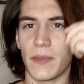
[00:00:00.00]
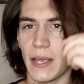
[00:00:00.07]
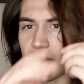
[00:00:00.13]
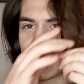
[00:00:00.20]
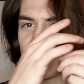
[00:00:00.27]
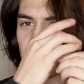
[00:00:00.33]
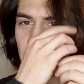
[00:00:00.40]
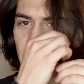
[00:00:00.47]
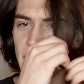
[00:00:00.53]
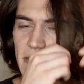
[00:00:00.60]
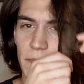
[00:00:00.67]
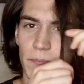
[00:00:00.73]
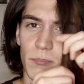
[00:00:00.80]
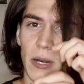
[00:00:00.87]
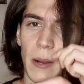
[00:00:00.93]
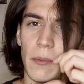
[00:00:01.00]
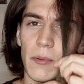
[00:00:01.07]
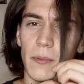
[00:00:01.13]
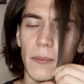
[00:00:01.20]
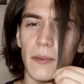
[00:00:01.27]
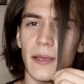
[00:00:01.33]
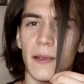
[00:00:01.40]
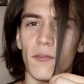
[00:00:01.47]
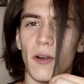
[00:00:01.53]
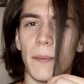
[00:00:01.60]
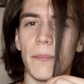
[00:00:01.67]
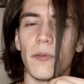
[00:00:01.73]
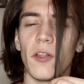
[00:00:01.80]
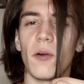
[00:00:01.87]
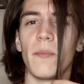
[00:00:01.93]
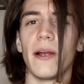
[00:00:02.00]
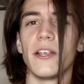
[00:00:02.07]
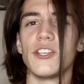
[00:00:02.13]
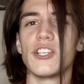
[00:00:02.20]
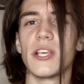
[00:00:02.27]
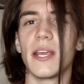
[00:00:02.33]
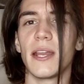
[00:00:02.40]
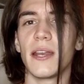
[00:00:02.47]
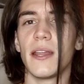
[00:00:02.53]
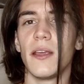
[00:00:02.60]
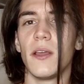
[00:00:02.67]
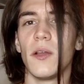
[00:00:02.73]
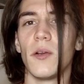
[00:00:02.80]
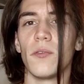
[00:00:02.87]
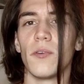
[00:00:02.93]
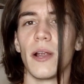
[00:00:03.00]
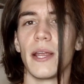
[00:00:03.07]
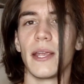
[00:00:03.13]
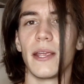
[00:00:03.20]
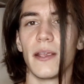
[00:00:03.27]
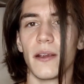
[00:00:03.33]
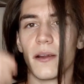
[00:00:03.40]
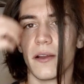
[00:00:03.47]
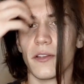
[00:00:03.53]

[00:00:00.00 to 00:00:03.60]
Actually mine's probably right below my chin, right here.